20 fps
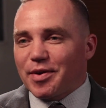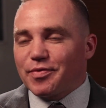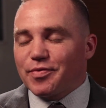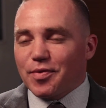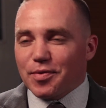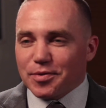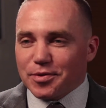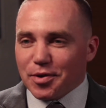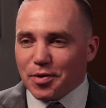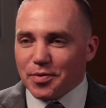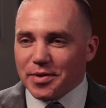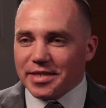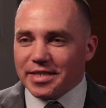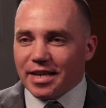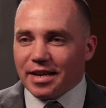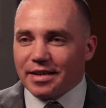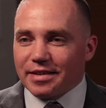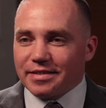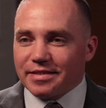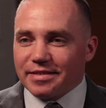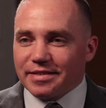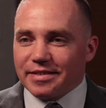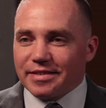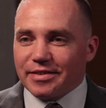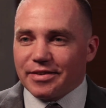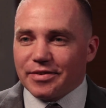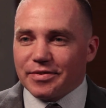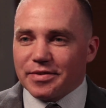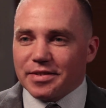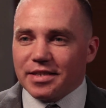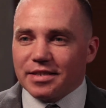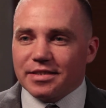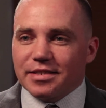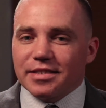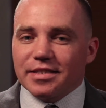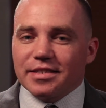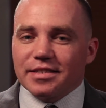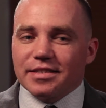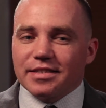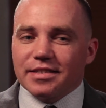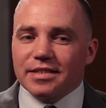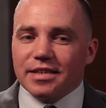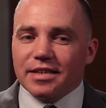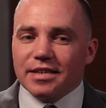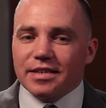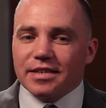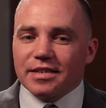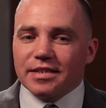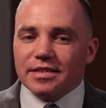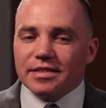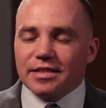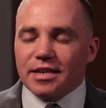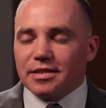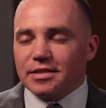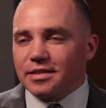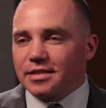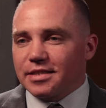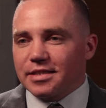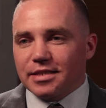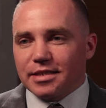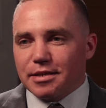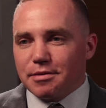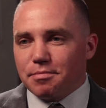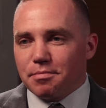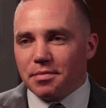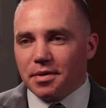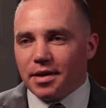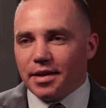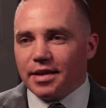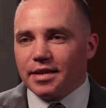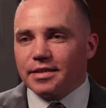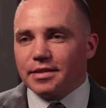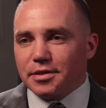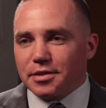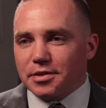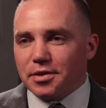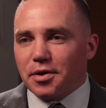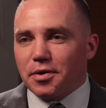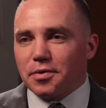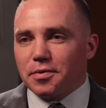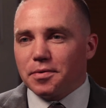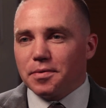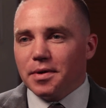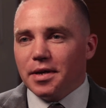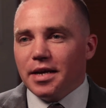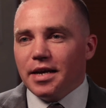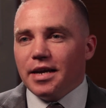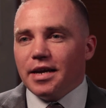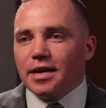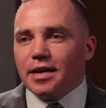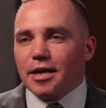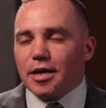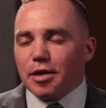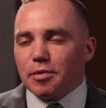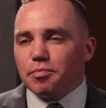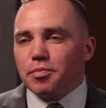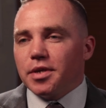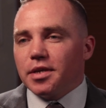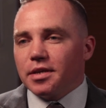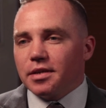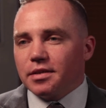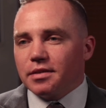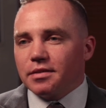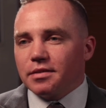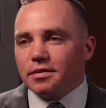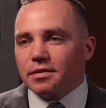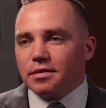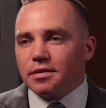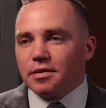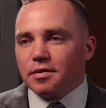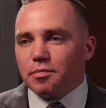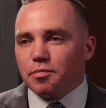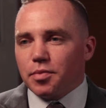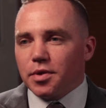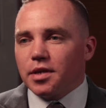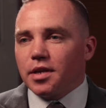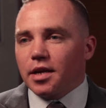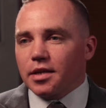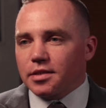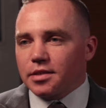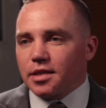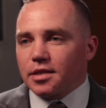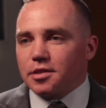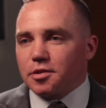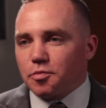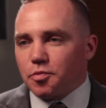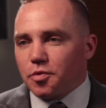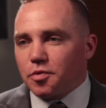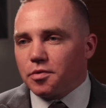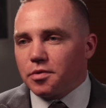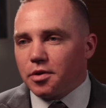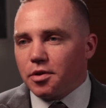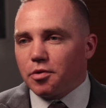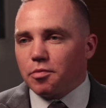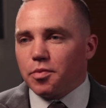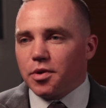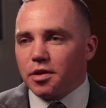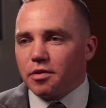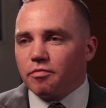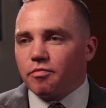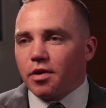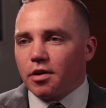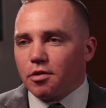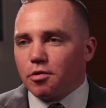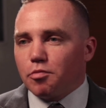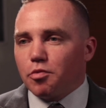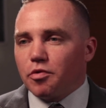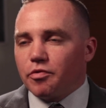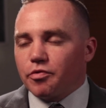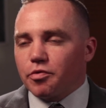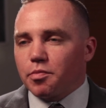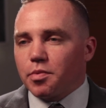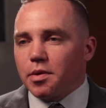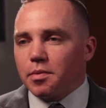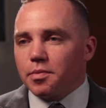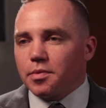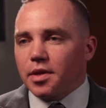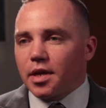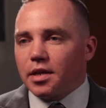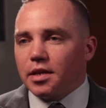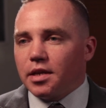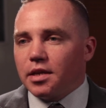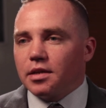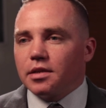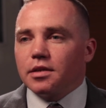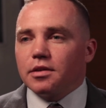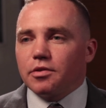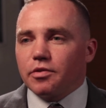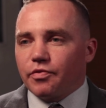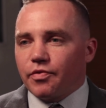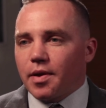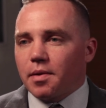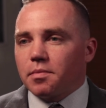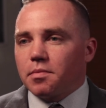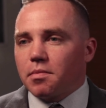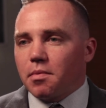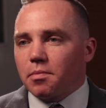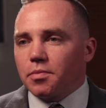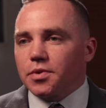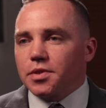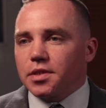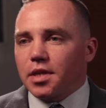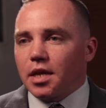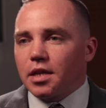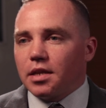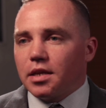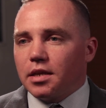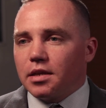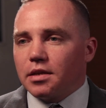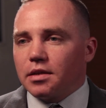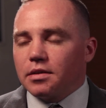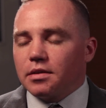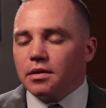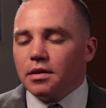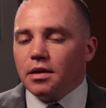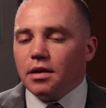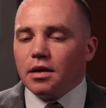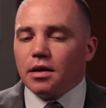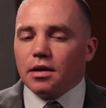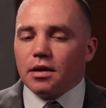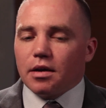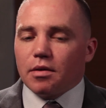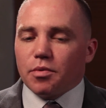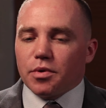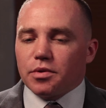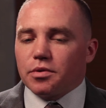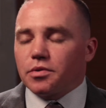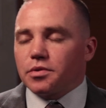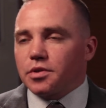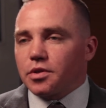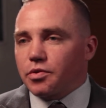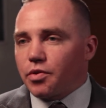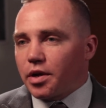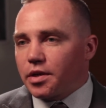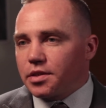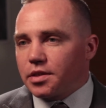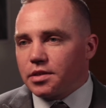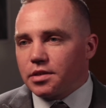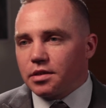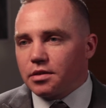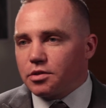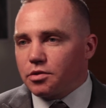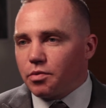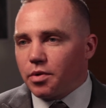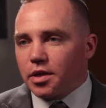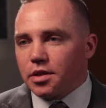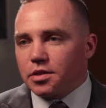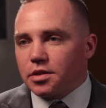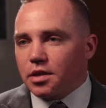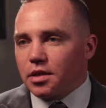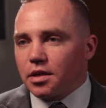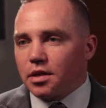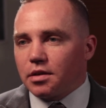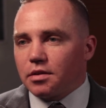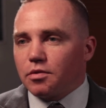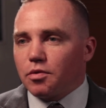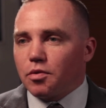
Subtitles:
Phone's always on. Addiction doesn't sleep. So being accessible, being available for people that need it or family members that need it, whether it's a crisis situation